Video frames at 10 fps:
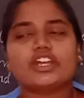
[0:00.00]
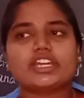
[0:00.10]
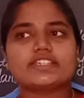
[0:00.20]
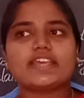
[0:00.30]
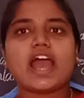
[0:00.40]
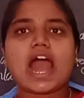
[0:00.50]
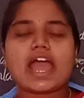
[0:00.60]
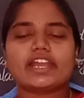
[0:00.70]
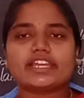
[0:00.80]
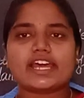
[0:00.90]
So it
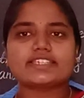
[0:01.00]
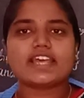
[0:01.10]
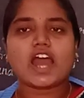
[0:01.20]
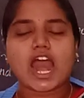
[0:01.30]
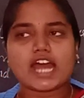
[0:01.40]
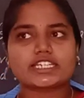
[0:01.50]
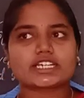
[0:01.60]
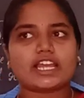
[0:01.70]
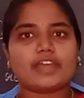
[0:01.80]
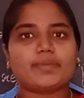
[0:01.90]
has a harsh
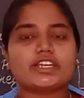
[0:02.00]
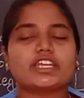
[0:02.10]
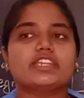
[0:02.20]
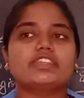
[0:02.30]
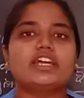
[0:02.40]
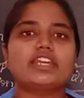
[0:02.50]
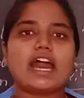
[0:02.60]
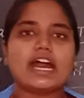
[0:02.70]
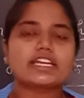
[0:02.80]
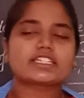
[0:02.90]
climate. In that
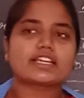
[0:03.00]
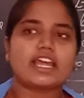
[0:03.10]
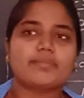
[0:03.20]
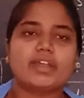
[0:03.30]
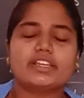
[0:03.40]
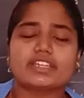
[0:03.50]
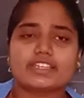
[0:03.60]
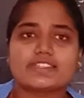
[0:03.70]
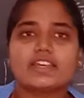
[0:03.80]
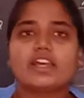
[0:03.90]
harsh climate,
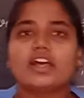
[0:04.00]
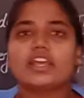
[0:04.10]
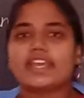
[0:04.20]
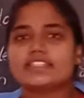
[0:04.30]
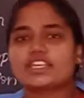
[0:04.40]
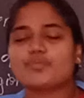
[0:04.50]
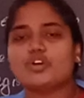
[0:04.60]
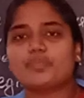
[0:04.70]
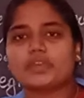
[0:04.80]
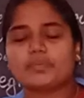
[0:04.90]
these
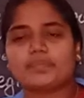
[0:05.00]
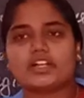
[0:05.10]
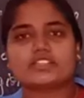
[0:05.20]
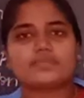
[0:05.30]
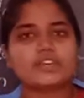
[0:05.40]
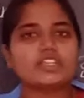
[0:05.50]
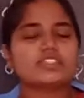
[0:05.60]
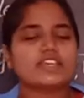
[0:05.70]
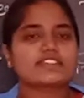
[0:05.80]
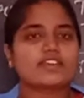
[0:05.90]
Eskimo peoples
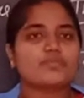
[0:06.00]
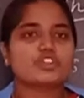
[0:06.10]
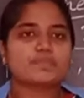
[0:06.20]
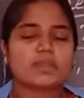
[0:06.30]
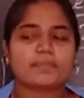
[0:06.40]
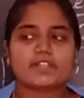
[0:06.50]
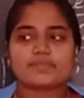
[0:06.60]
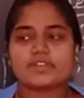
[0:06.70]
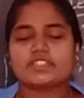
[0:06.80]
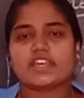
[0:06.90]
means they
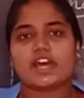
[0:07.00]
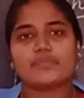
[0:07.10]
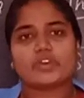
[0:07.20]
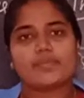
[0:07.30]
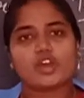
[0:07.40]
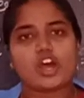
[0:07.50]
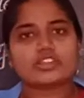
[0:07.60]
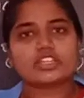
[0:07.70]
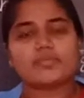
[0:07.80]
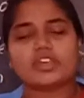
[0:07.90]
are from
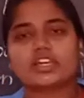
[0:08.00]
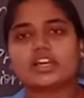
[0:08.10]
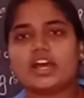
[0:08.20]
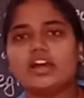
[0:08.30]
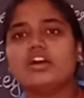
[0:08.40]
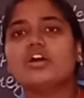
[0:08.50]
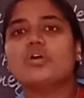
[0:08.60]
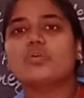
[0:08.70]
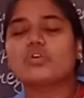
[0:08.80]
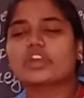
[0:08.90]
North America
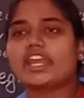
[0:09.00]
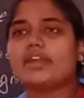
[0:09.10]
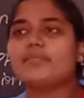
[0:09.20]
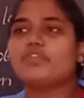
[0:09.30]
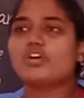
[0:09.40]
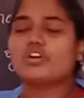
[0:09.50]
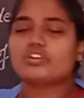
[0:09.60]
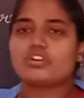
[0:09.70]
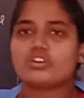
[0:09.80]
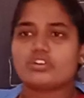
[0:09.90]
who came
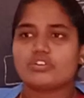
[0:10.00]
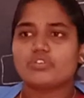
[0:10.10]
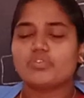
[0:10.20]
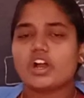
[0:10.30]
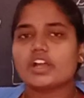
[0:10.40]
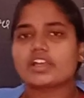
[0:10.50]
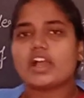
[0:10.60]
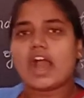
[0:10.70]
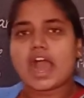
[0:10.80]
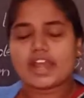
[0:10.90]
to work
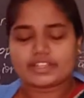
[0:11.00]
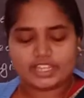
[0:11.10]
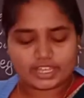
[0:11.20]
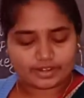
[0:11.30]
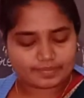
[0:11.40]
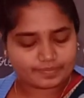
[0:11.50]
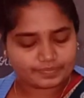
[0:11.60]
hard there.